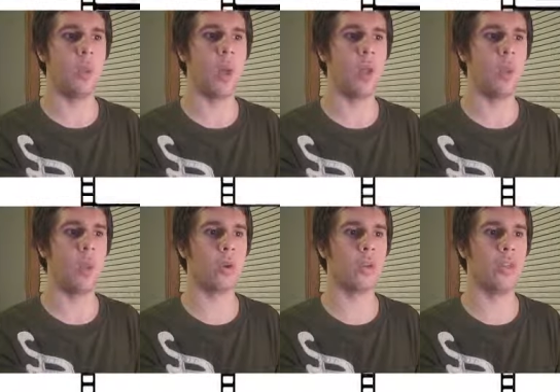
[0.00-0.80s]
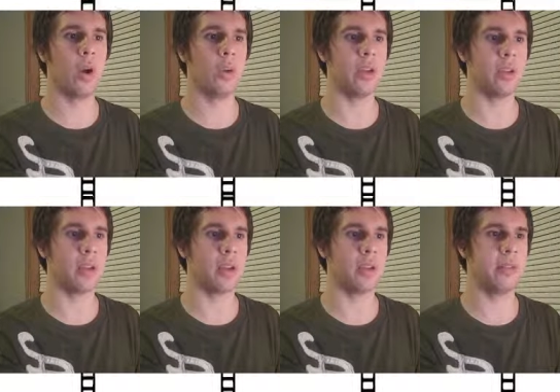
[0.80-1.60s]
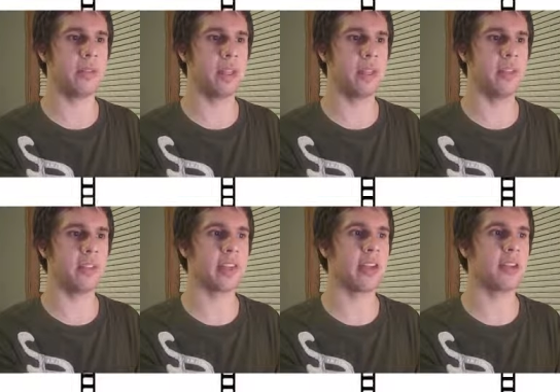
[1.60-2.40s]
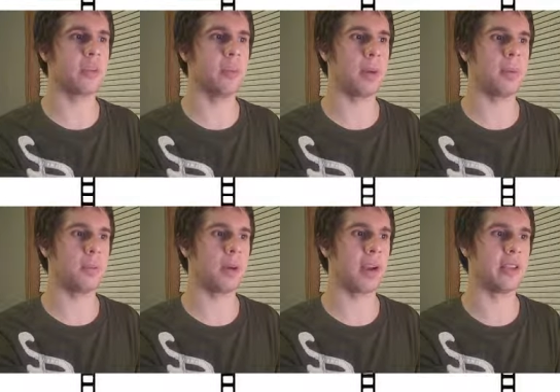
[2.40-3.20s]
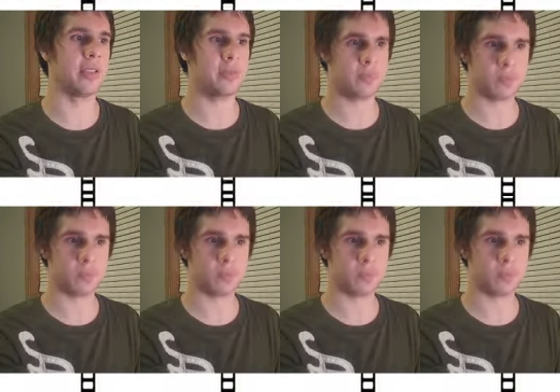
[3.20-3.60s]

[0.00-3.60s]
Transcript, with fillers: well worth noting because this kind of took me by surprise.